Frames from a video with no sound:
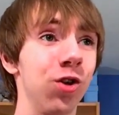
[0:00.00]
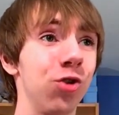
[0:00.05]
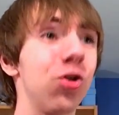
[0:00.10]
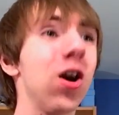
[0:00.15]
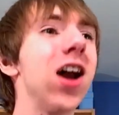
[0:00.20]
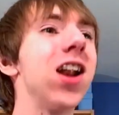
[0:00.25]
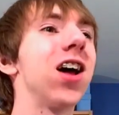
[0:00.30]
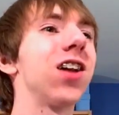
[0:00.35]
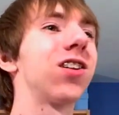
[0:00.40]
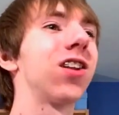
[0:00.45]

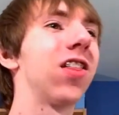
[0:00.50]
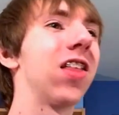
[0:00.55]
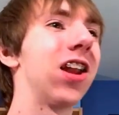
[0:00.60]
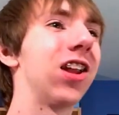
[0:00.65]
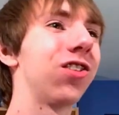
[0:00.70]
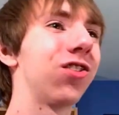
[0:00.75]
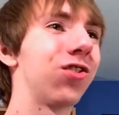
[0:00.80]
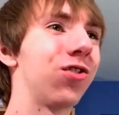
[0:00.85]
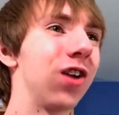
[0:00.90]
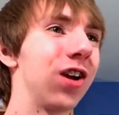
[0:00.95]
Try not to let
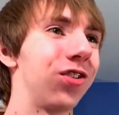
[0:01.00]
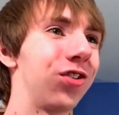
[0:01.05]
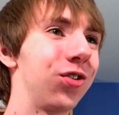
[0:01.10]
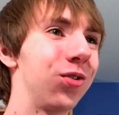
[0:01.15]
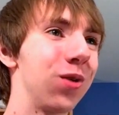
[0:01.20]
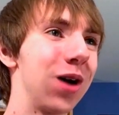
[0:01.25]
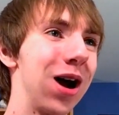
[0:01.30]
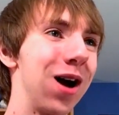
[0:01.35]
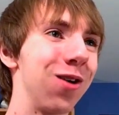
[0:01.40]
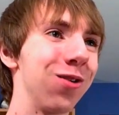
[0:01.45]
it stress
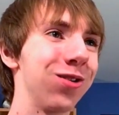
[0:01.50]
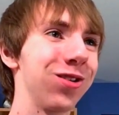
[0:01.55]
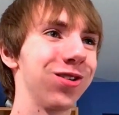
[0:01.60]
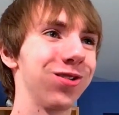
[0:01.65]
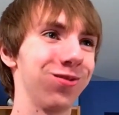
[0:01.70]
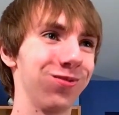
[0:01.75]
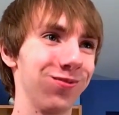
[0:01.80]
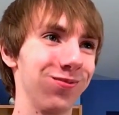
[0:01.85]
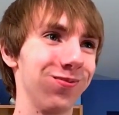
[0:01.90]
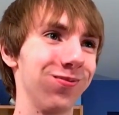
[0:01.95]
you
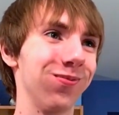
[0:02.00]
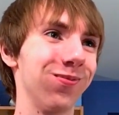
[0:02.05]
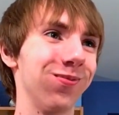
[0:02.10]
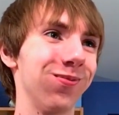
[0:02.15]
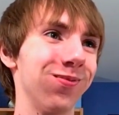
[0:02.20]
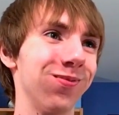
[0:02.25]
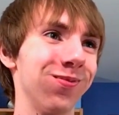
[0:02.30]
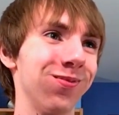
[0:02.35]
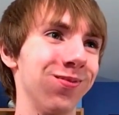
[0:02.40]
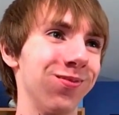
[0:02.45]
out.
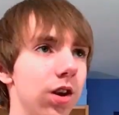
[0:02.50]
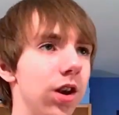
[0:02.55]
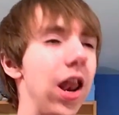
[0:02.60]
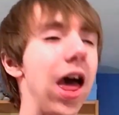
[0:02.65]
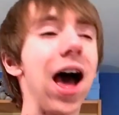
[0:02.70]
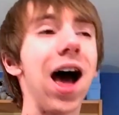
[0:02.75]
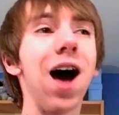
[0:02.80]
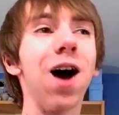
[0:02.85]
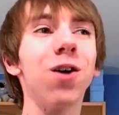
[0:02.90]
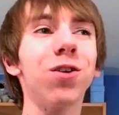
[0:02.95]

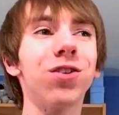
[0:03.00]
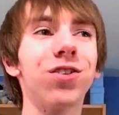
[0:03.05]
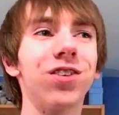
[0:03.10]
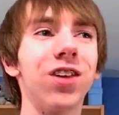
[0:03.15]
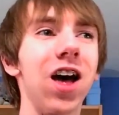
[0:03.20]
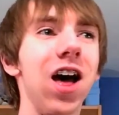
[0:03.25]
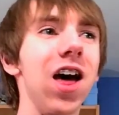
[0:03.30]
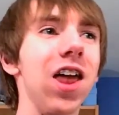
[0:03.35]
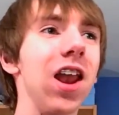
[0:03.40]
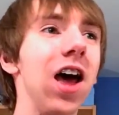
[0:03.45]
Now,
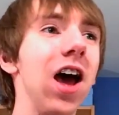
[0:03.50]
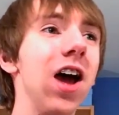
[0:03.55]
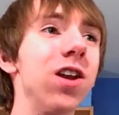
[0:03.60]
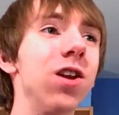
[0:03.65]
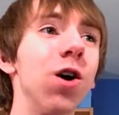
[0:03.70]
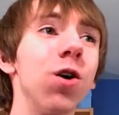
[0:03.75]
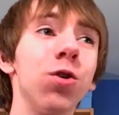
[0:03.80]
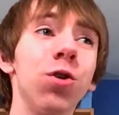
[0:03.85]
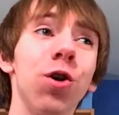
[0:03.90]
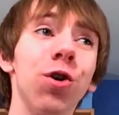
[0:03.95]
son, I
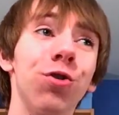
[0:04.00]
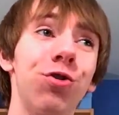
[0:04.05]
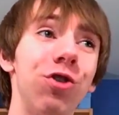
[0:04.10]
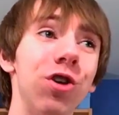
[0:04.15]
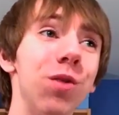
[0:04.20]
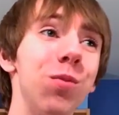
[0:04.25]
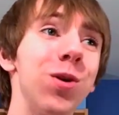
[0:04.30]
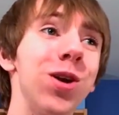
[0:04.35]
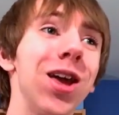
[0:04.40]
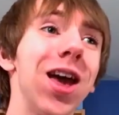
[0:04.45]
know your
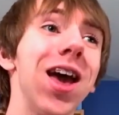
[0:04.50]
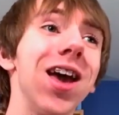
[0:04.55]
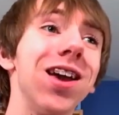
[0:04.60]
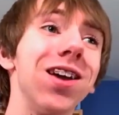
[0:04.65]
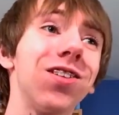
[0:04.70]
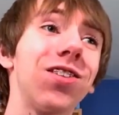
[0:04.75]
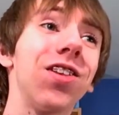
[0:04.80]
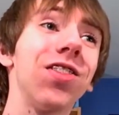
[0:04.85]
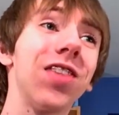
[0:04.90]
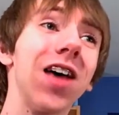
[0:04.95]
GPA
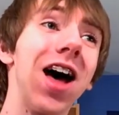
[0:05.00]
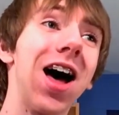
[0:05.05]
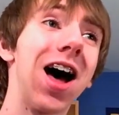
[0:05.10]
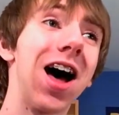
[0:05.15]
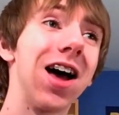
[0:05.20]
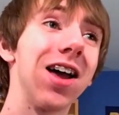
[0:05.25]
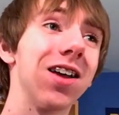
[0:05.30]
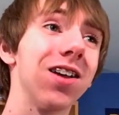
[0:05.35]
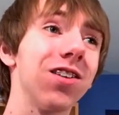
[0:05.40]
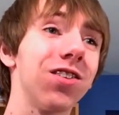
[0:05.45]
isn't the
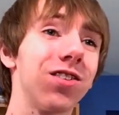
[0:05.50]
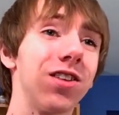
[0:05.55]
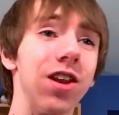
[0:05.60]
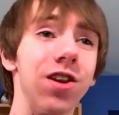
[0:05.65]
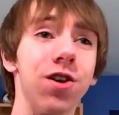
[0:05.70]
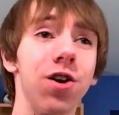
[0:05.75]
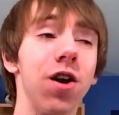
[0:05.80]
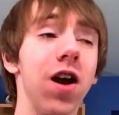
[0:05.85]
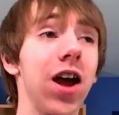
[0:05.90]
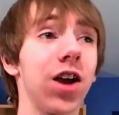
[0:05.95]
highest
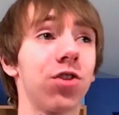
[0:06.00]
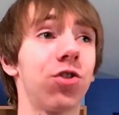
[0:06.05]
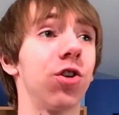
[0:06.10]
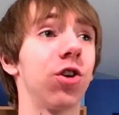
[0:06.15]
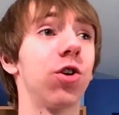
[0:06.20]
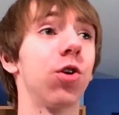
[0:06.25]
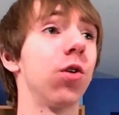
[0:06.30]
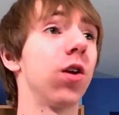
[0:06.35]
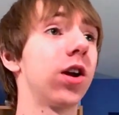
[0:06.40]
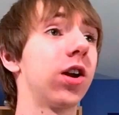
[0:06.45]
and your
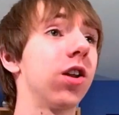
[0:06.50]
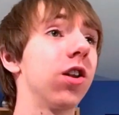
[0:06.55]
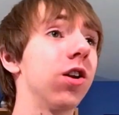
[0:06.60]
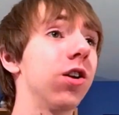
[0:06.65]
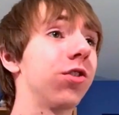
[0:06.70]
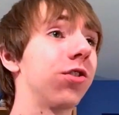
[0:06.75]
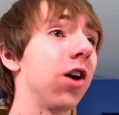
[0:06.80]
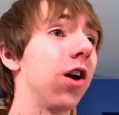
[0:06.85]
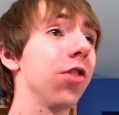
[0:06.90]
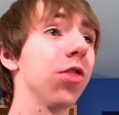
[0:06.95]

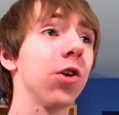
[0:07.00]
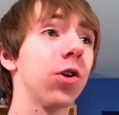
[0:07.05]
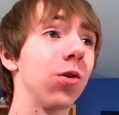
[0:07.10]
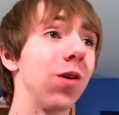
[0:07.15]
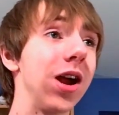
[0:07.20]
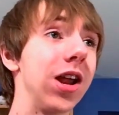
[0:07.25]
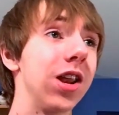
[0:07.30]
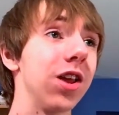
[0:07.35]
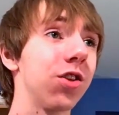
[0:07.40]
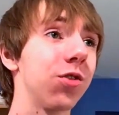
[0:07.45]
extracurriculars aren't the
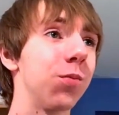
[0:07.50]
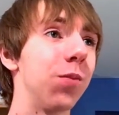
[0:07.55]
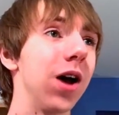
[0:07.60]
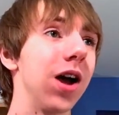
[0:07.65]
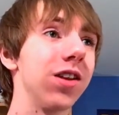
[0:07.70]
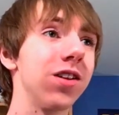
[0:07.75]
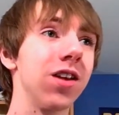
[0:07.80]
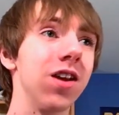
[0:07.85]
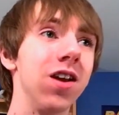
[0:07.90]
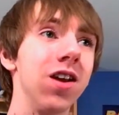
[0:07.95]
greatest,
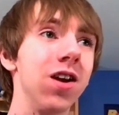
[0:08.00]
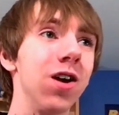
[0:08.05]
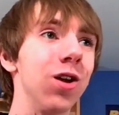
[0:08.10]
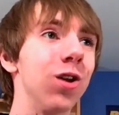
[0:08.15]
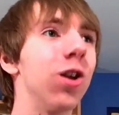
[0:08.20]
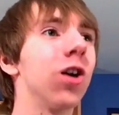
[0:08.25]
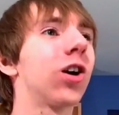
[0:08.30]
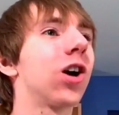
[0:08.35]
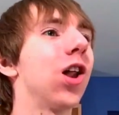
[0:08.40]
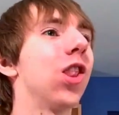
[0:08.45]
but
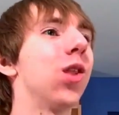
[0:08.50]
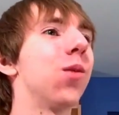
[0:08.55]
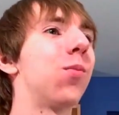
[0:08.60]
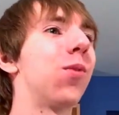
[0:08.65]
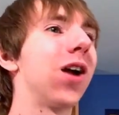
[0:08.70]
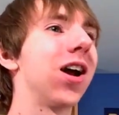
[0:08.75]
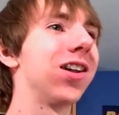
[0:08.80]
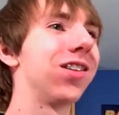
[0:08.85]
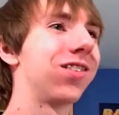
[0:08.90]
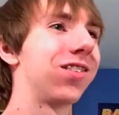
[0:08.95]
look on the
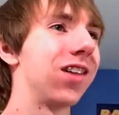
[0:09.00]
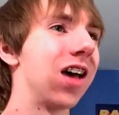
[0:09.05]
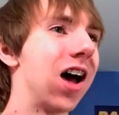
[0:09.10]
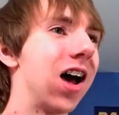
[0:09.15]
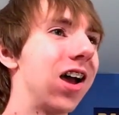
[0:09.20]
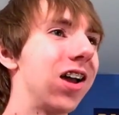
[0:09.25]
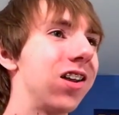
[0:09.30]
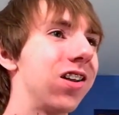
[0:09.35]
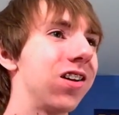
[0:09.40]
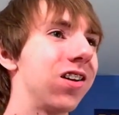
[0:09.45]
bright
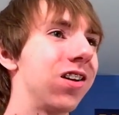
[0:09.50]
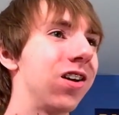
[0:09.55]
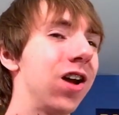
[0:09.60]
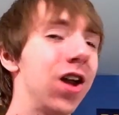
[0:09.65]
side.